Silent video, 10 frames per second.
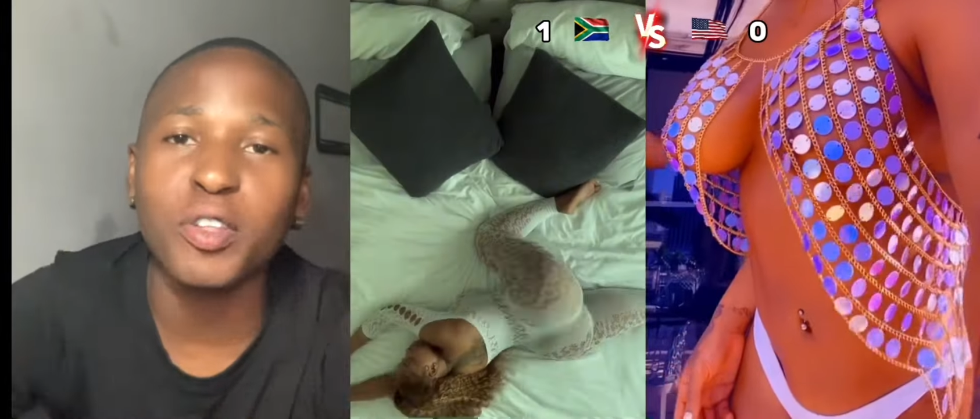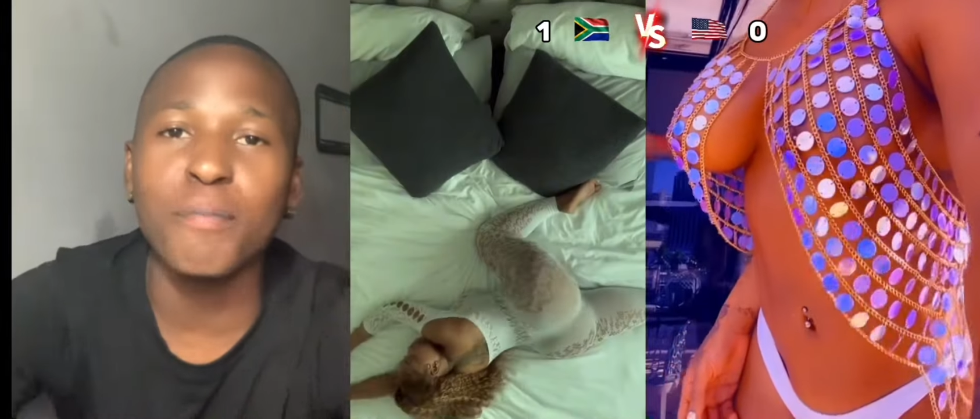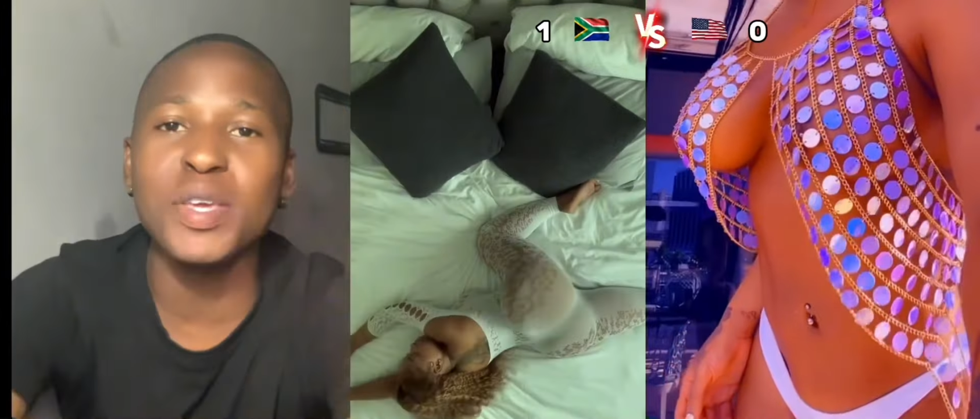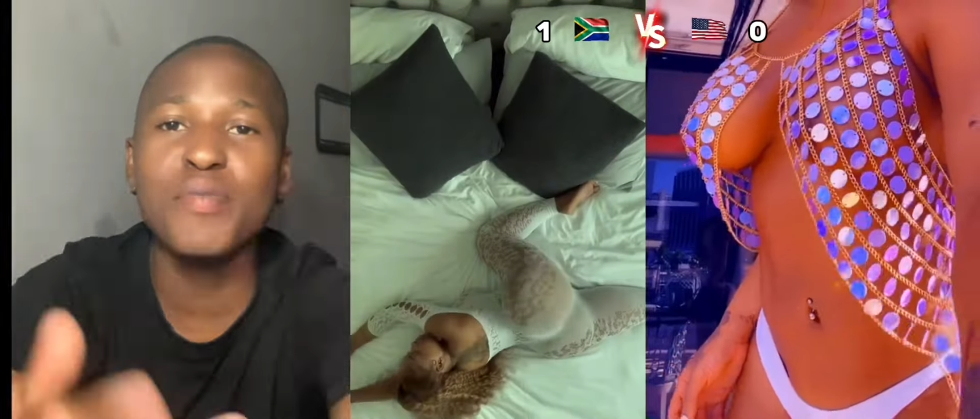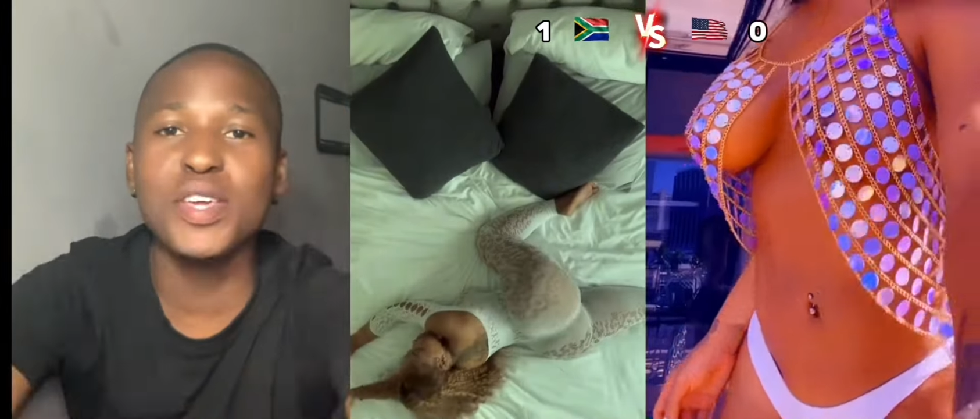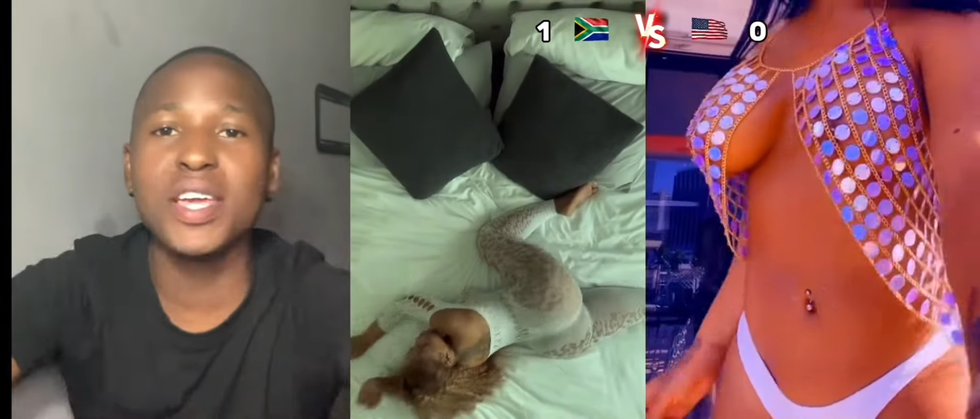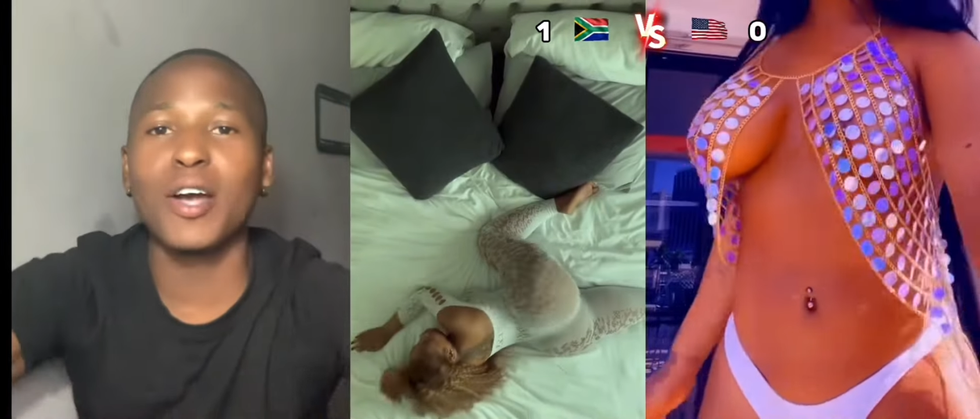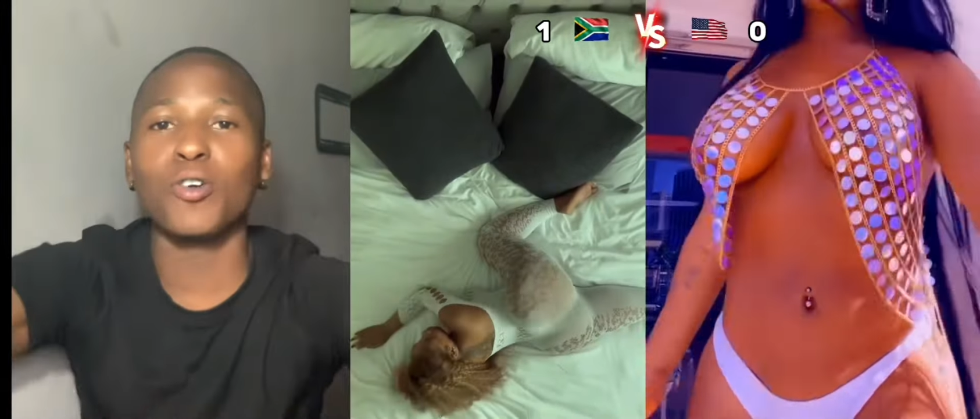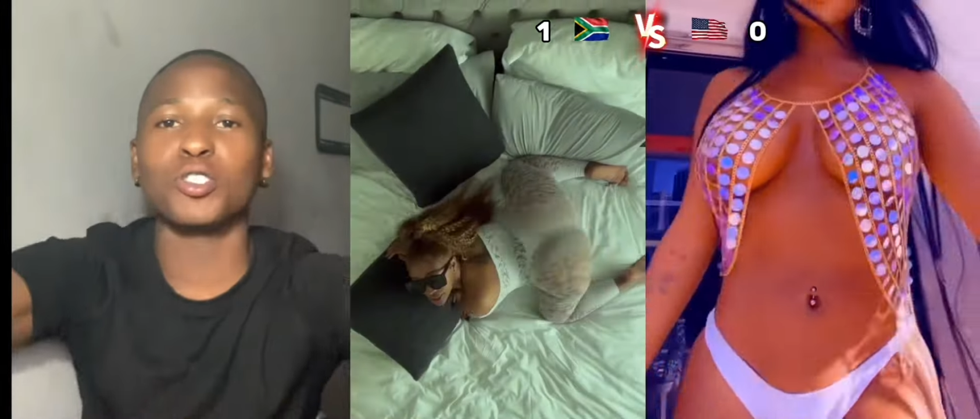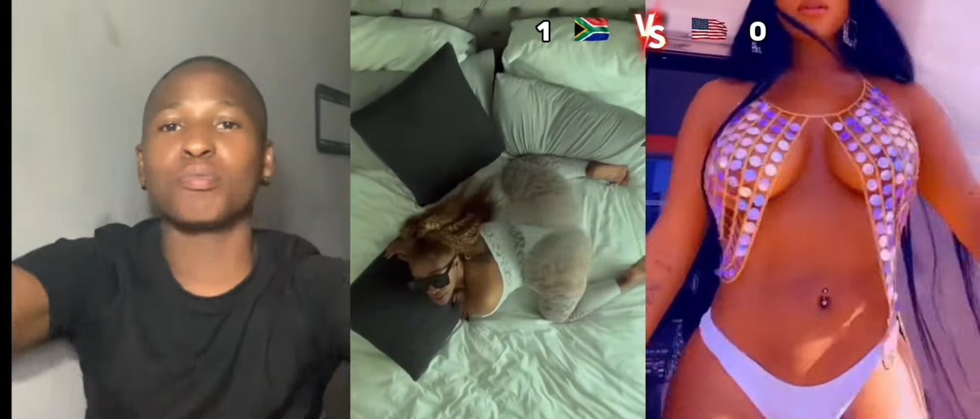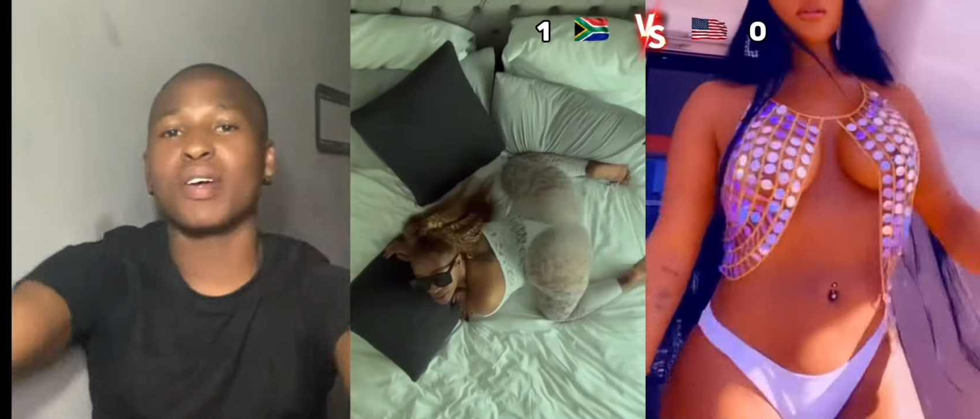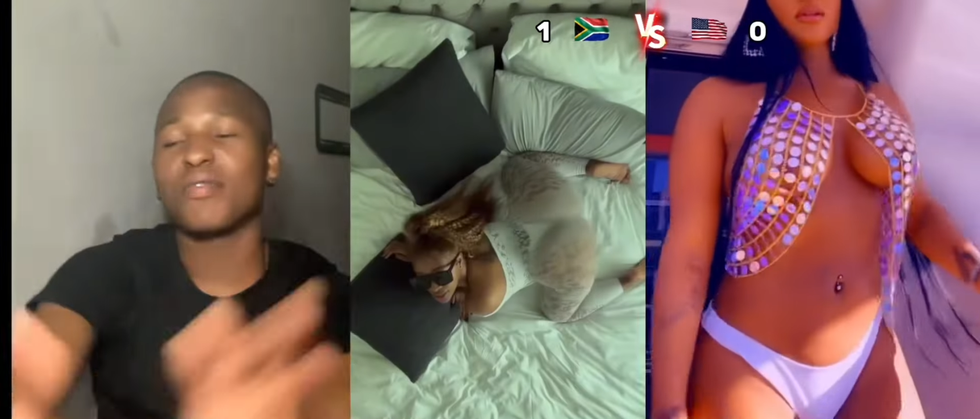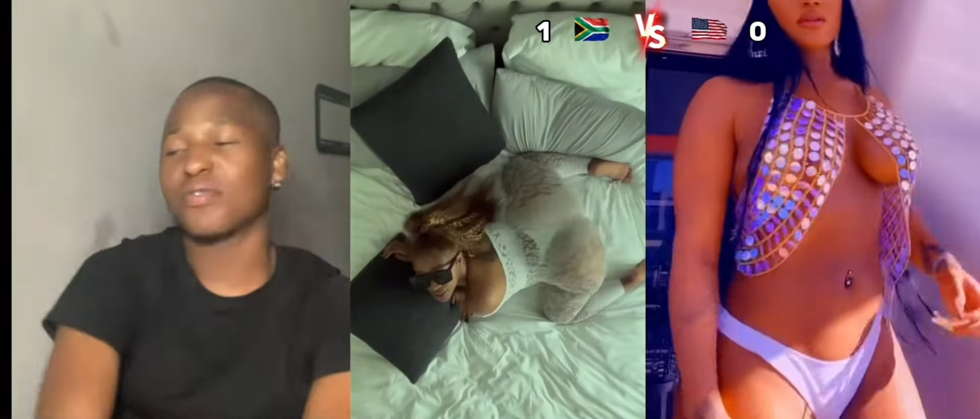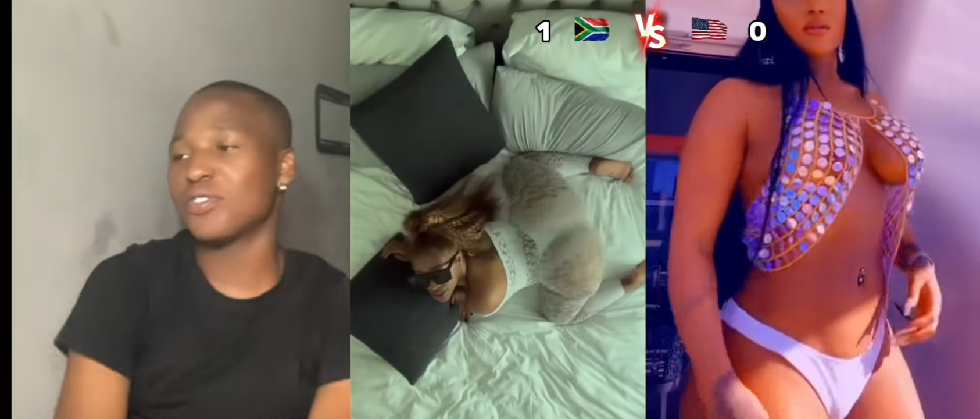BBLs, bruv.